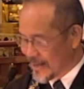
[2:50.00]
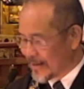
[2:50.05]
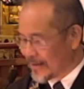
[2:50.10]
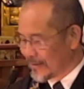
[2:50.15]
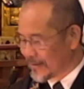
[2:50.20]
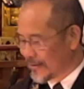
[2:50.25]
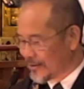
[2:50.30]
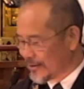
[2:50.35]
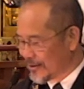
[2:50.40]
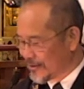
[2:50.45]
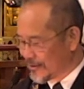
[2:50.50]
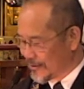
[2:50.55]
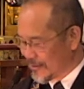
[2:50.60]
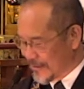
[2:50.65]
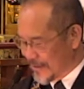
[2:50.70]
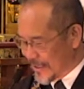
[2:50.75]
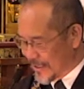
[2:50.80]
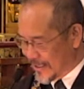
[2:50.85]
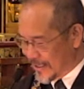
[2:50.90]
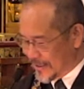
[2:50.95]
This
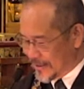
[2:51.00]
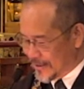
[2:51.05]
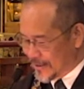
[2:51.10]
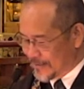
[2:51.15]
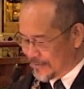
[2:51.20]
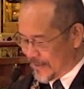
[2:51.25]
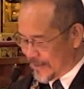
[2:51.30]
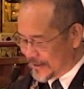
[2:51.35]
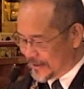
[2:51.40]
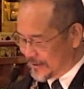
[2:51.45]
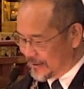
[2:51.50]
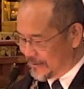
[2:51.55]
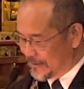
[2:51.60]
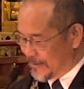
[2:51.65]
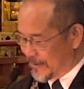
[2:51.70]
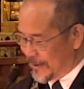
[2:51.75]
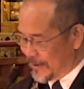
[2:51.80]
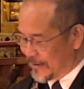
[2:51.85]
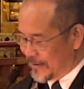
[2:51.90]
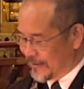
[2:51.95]
special
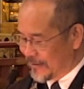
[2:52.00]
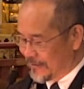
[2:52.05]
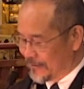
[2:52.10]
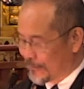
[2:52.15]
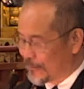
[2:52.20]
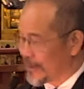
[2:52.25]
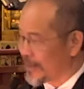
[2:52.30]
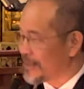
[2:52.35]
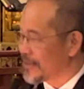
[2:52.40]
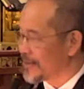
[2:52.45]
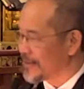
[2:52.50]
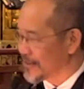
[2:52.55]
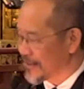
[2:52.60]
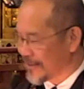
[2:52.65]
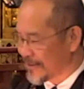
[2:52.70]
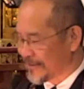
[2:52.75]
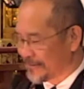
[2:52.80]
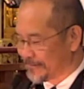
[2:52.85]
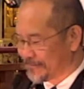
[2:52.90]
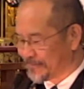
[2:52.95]
pair of
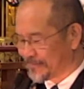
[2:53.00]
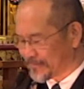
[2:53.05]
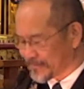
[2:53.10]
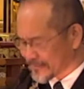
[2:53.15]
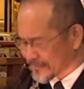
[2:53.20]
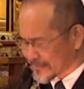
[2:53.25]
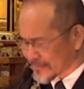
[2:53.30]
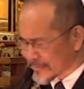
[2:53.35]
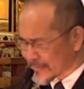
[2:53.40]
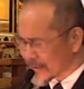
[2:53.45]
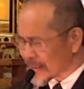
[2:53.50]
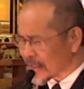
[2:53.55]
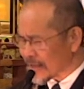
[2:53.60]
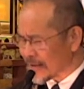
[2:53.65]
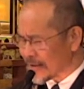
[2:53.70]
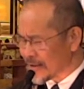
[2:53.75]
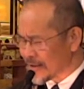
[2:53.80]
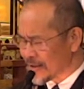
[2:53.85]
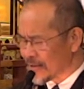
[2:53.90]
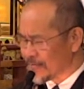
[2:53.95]
wheels,
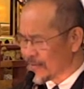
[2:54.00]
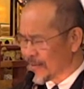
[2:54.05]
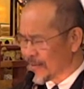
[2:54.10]
is